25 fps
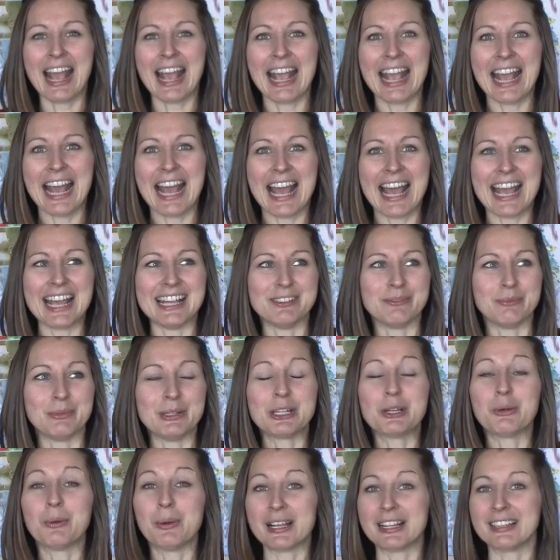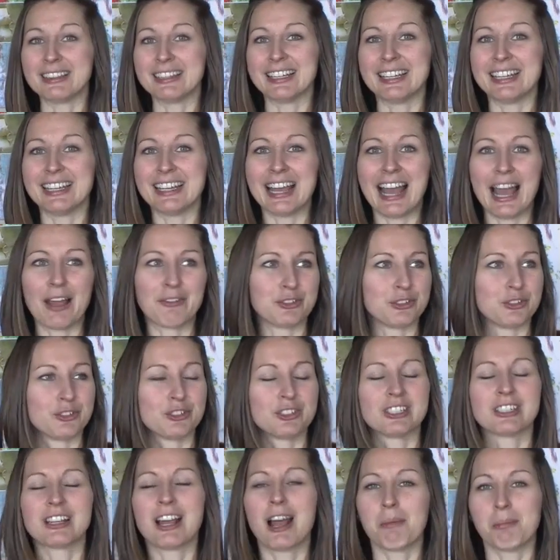and we quickly, after
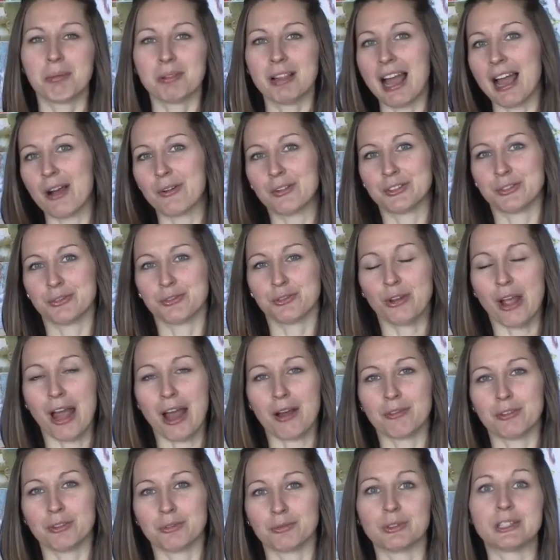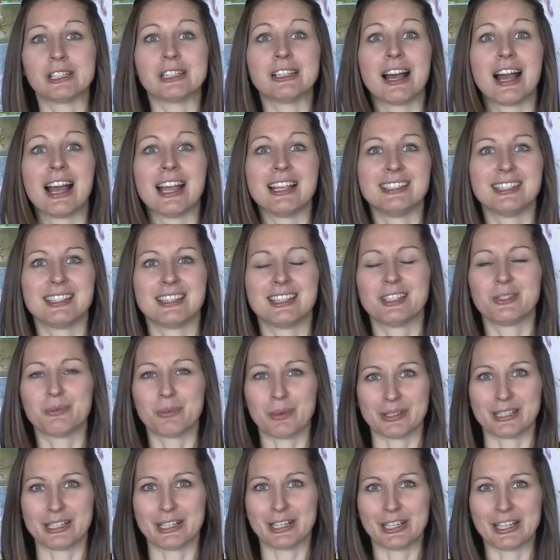just a couple hours of travel, realized that this
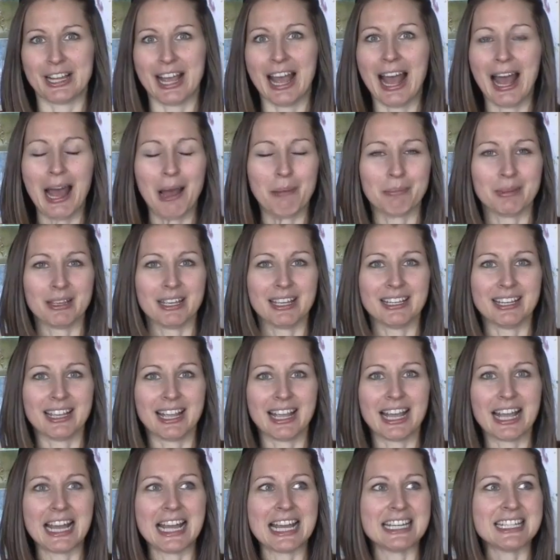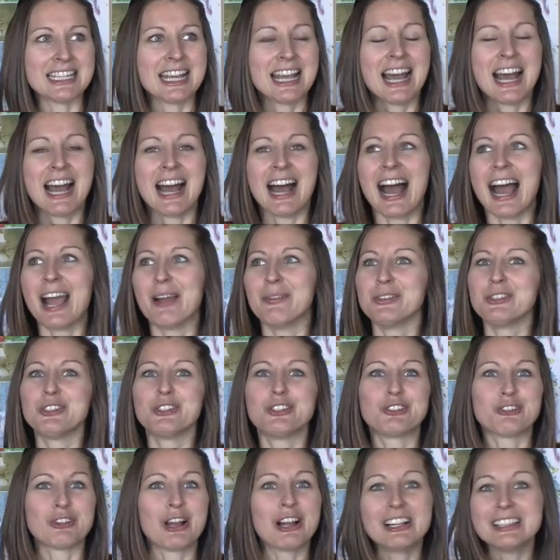wasn't going to happen. And I was
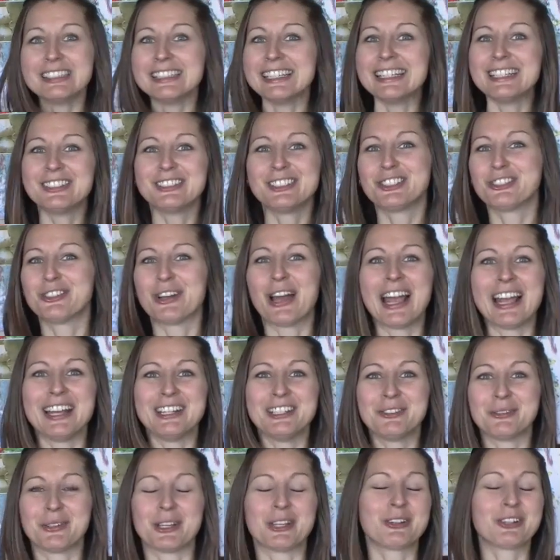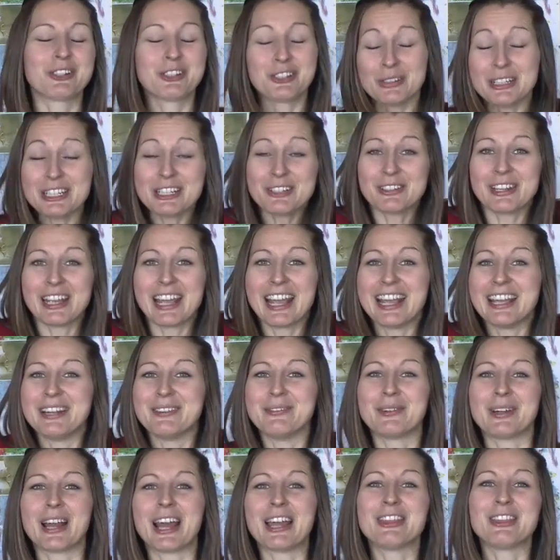struggling to try to
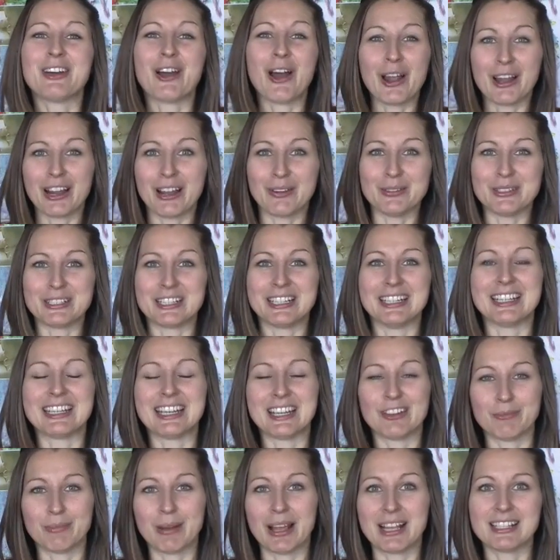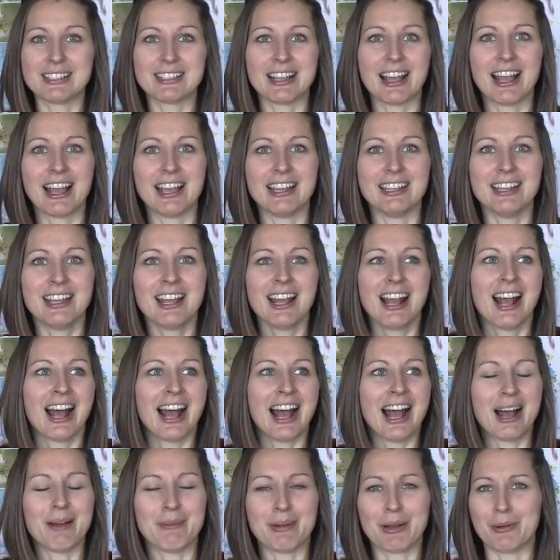recreate what I thought I was going to give my son.
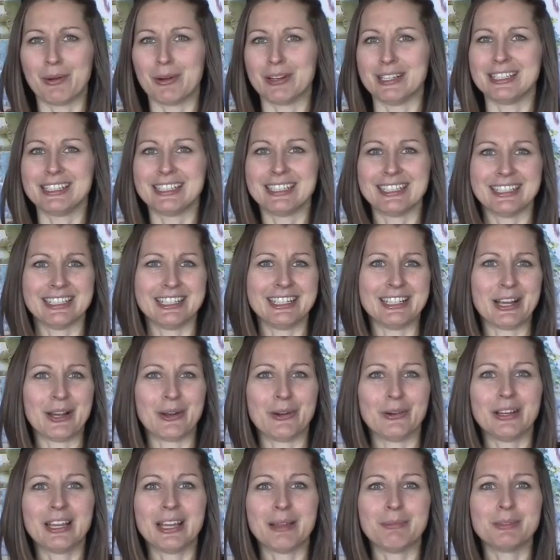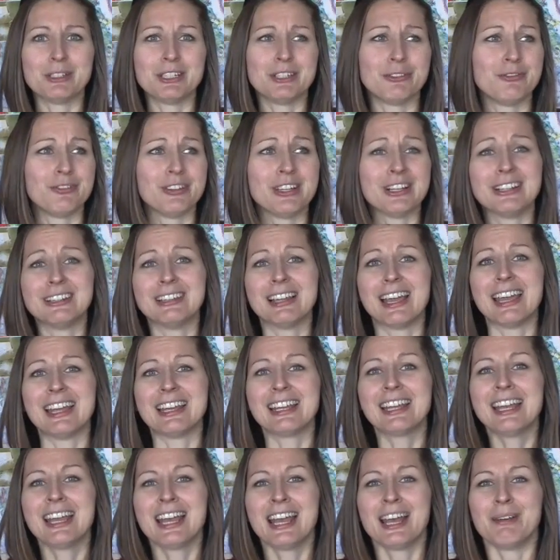I wanted to, him to feel
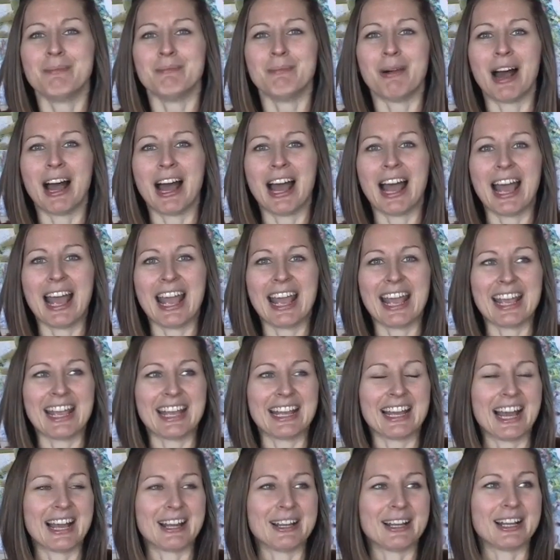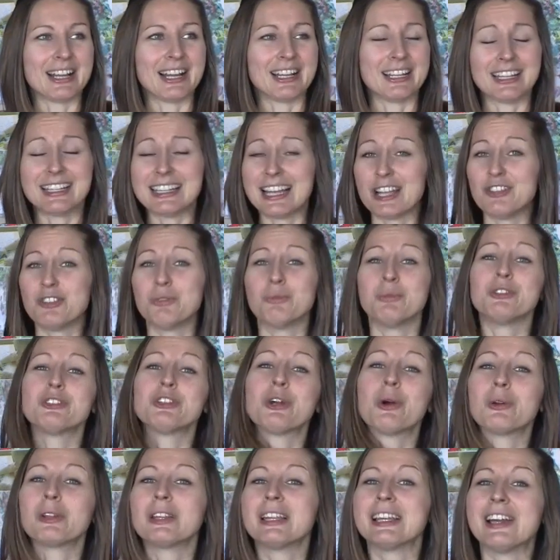like my attention was
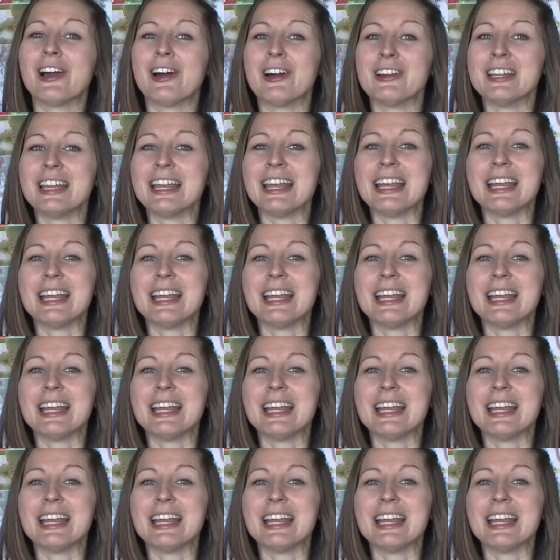totally on